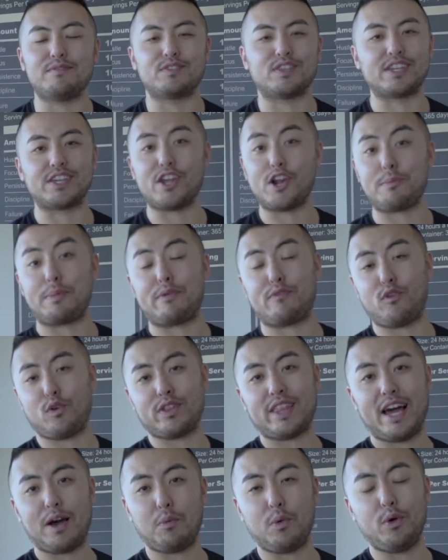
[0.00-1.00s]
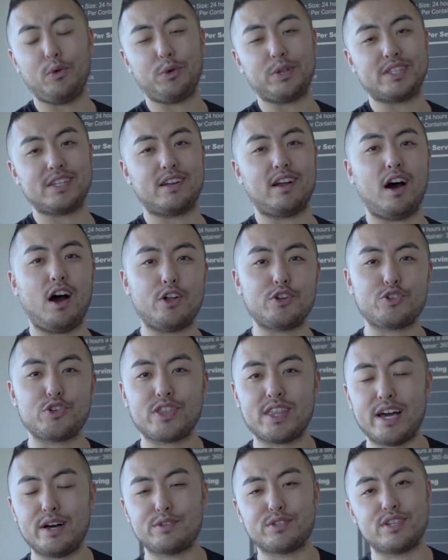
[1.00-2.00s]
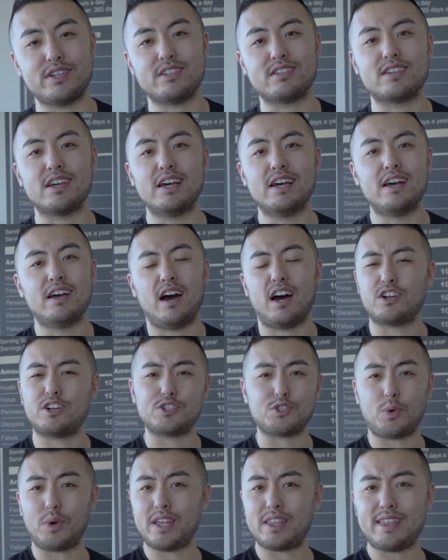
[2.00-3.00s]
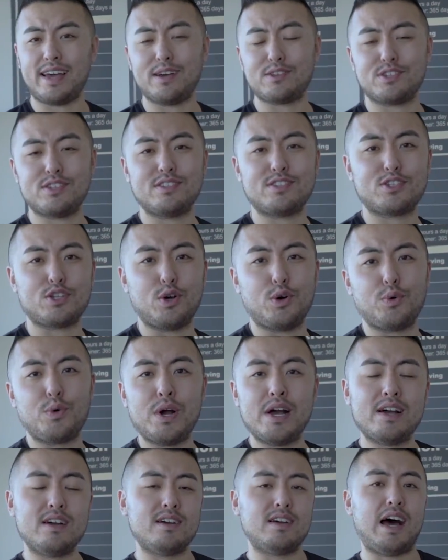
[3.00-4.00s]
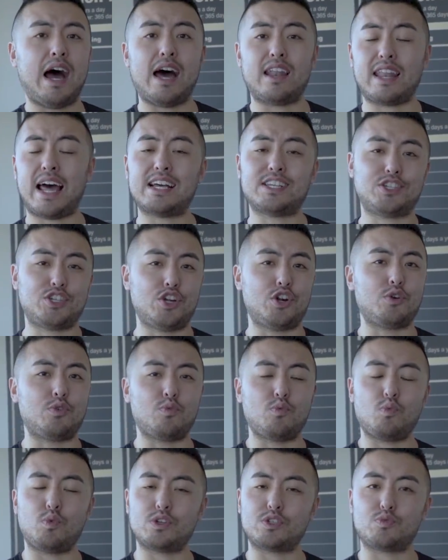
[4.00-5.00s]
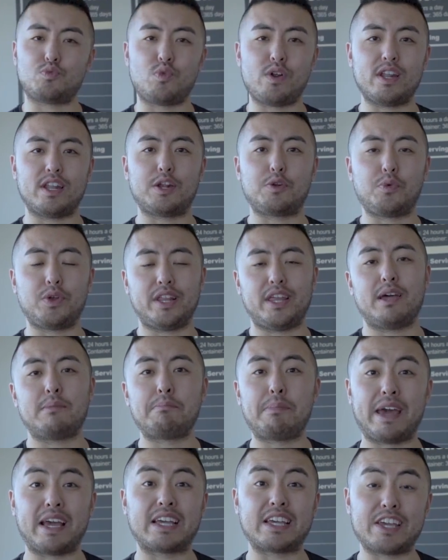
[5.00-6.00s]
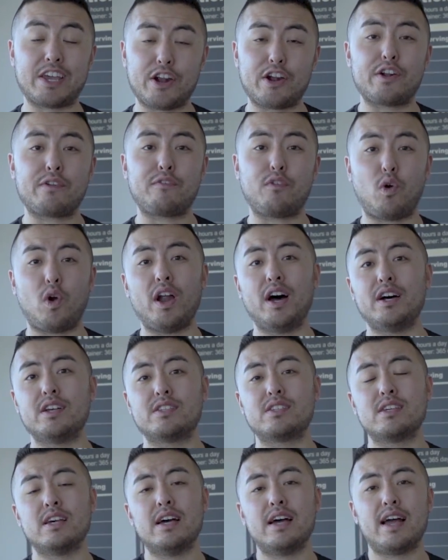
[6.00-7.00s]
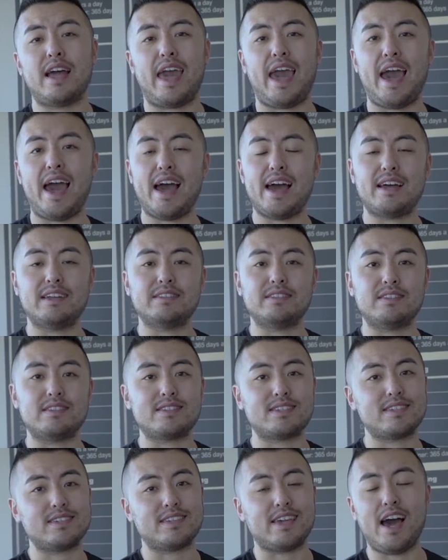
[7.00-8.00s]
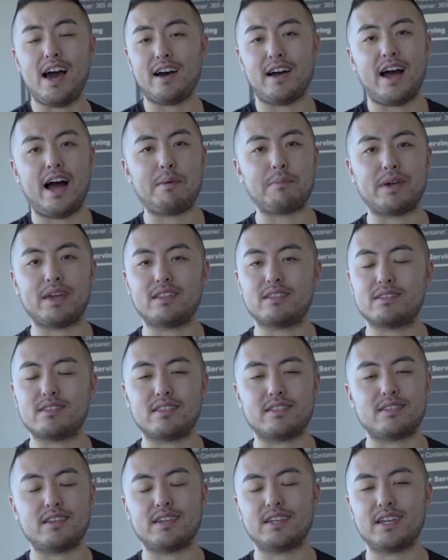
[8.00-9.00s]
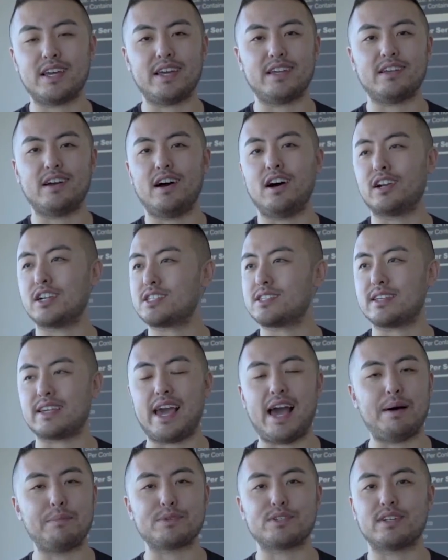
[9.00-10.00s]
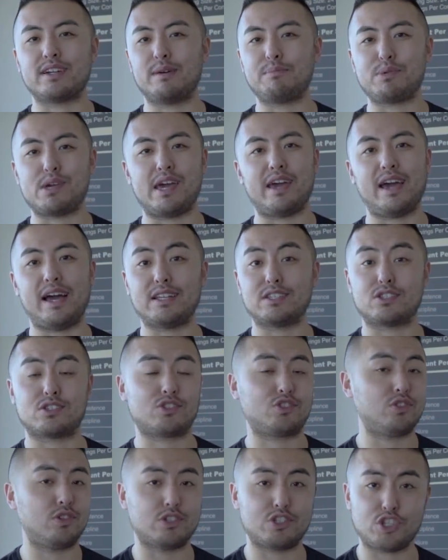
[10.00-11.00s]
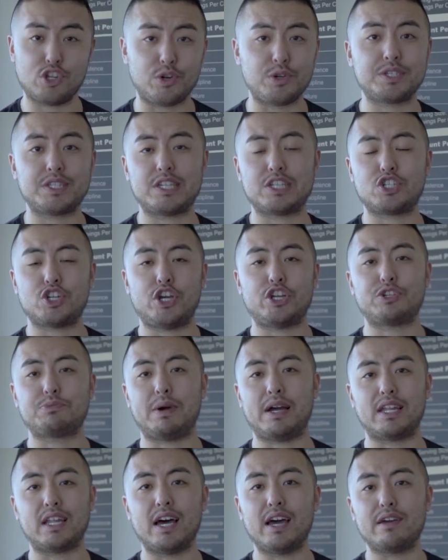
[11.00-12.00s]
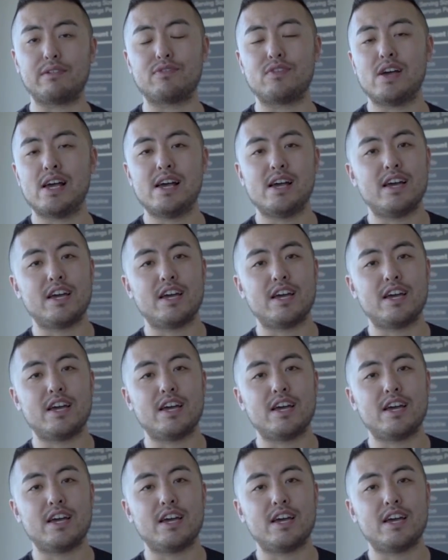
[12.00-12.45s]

The year before that, we only did 100,000, 120,000. So last year was really, really a big year for us. And yeah, I mean, honestly, Amazon FBA has seriously changed my life.